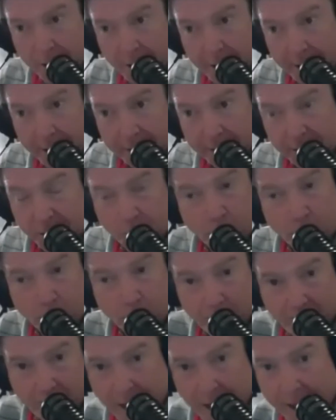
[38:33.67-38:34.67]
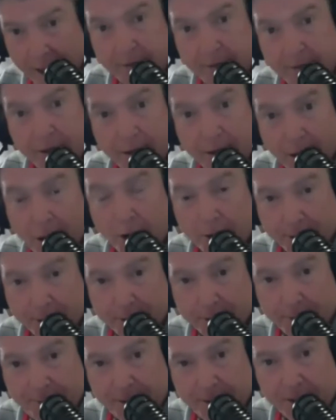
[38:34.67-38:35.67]
and Scorn Not, all the
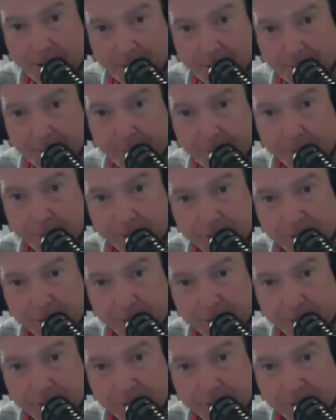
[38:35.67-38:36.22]
definitive versions.